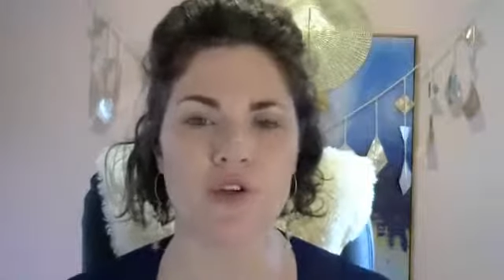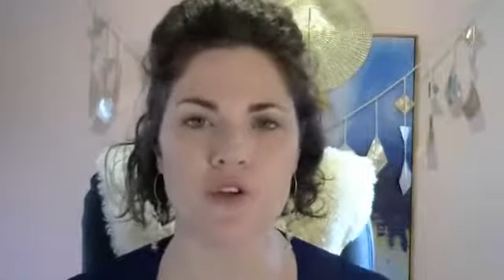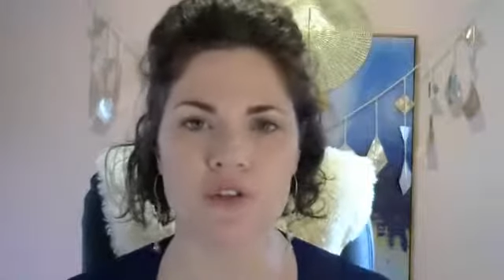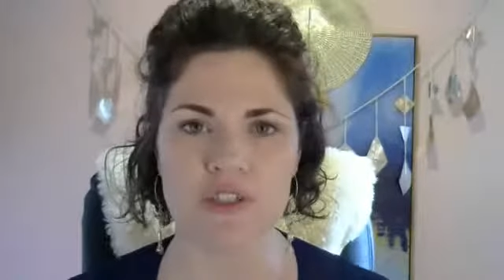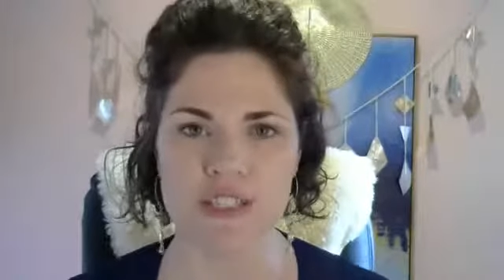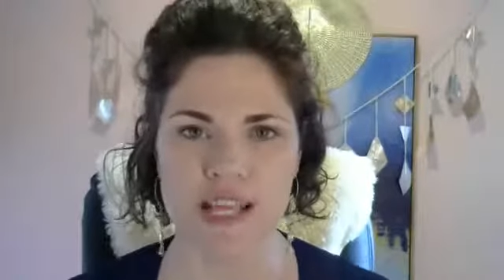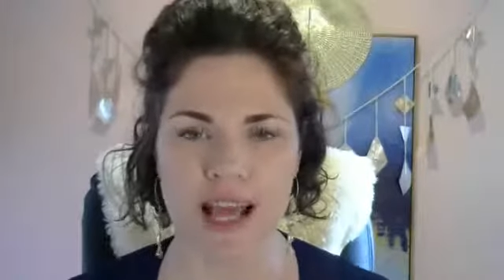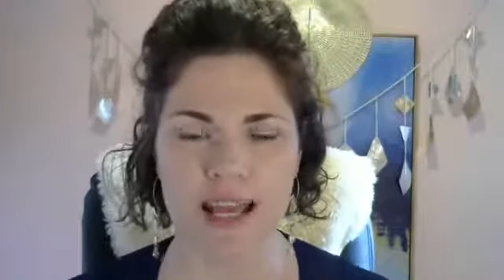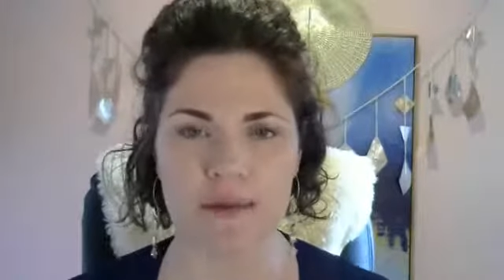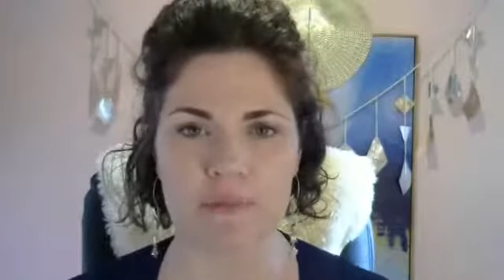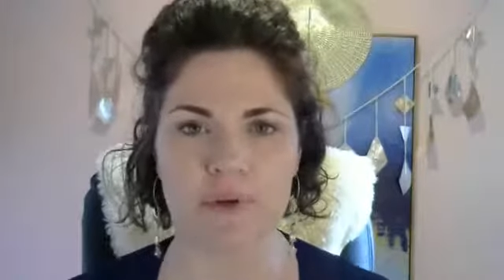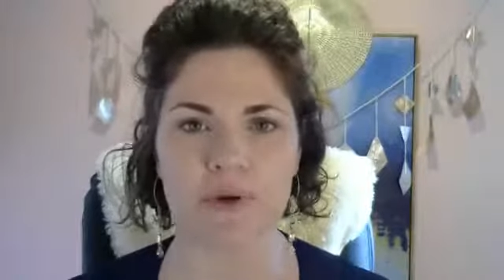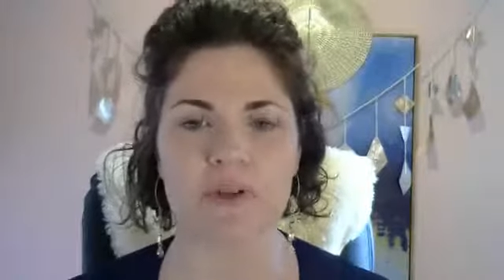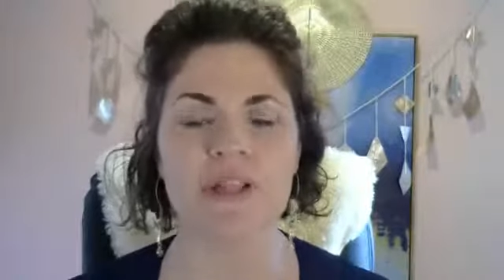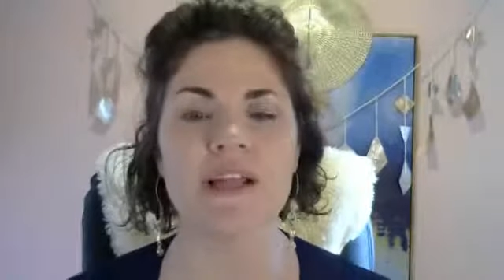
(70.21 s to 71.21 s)
your
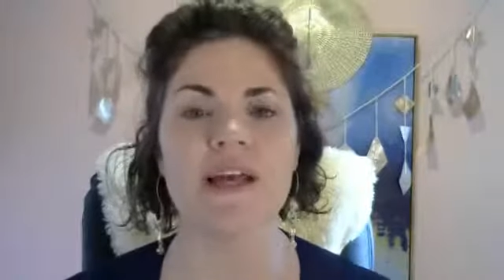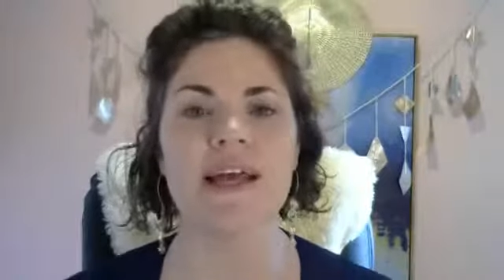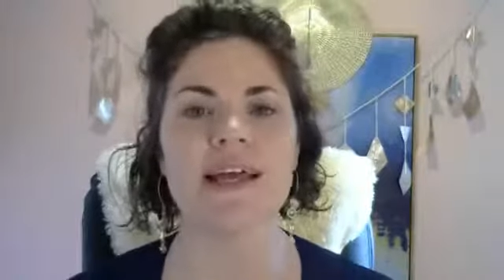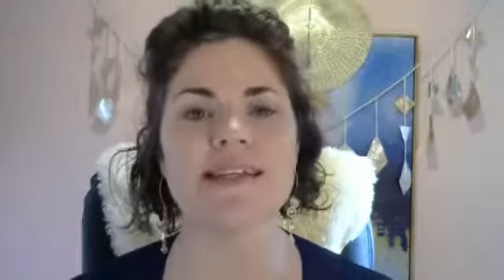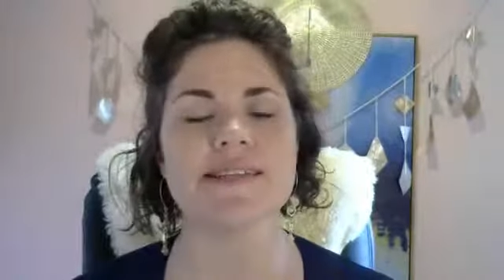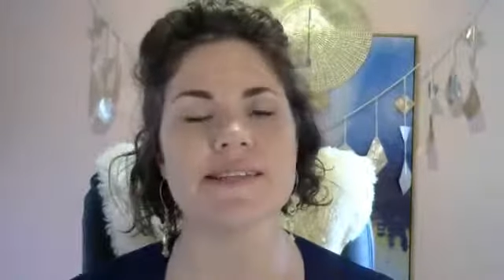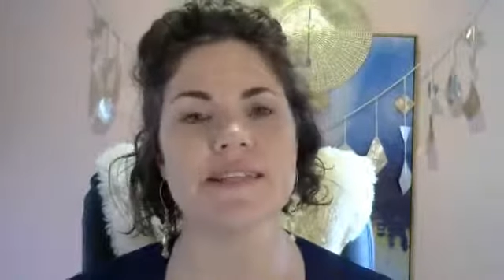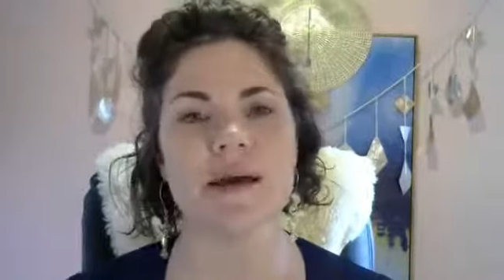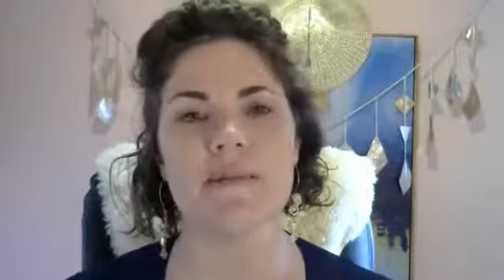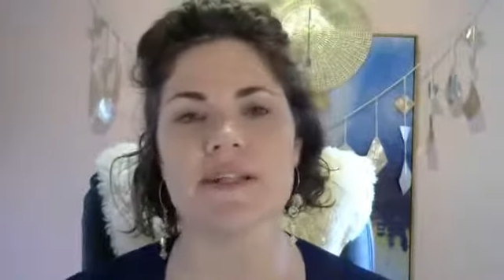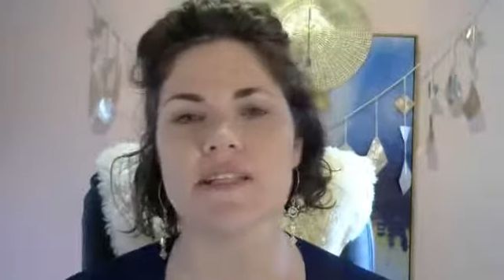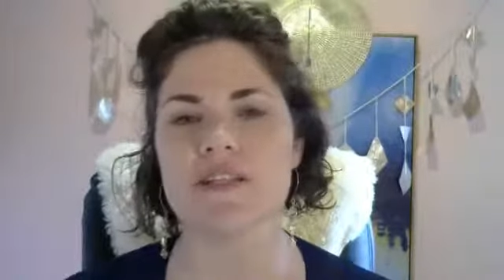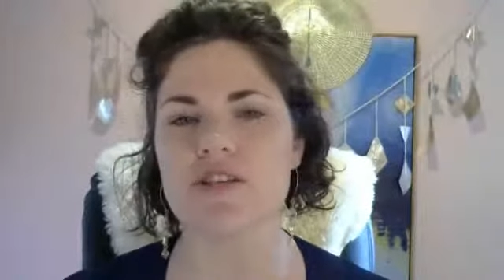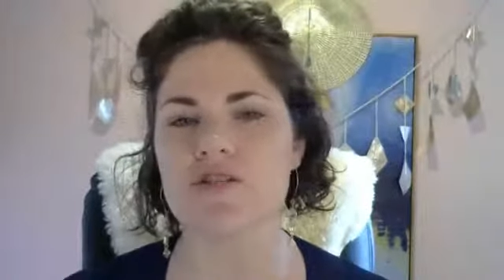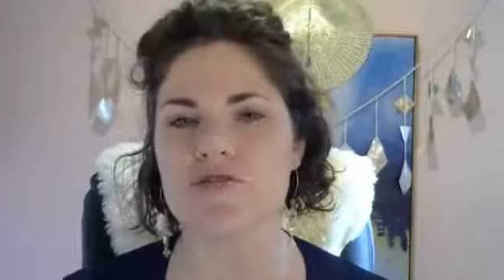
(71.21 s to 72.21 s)
table is
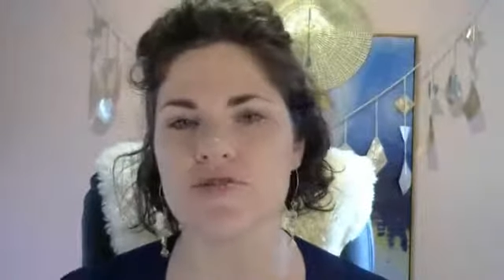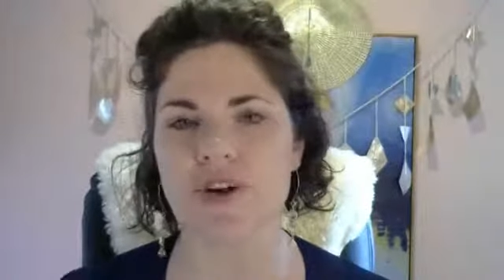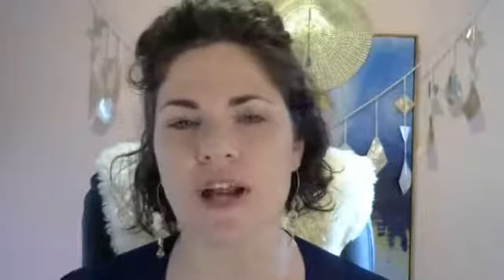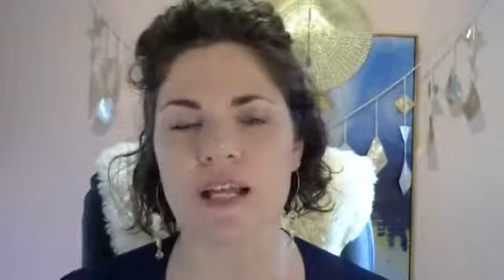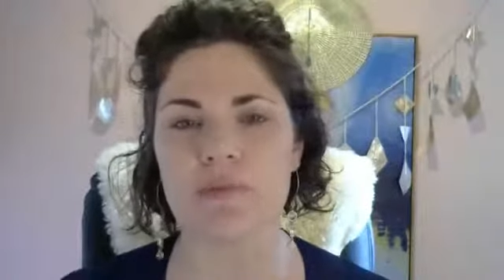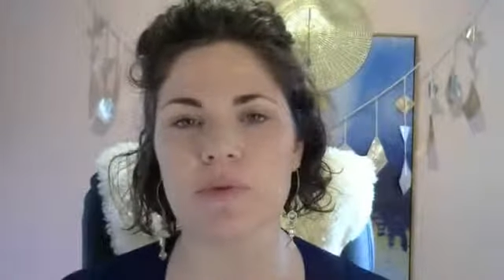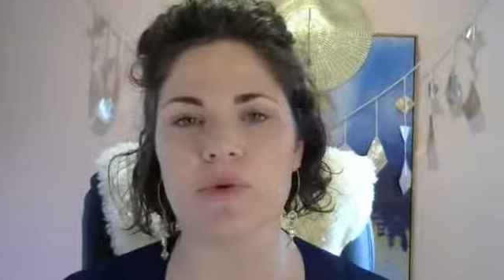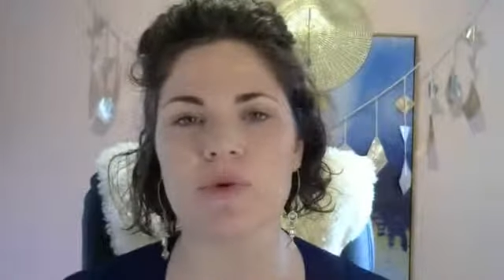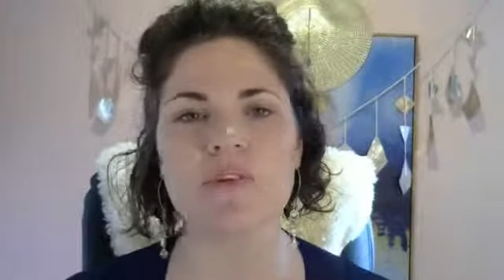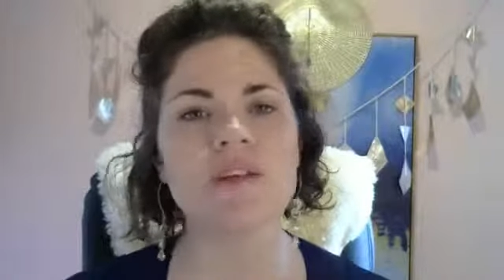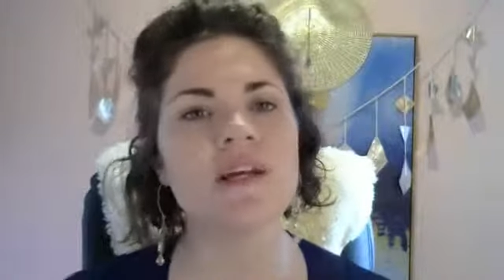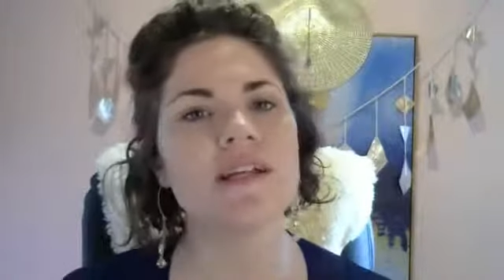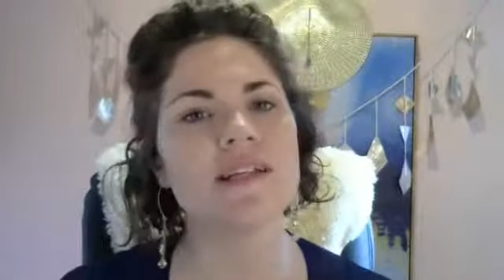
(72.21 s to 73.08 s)
demonstratable,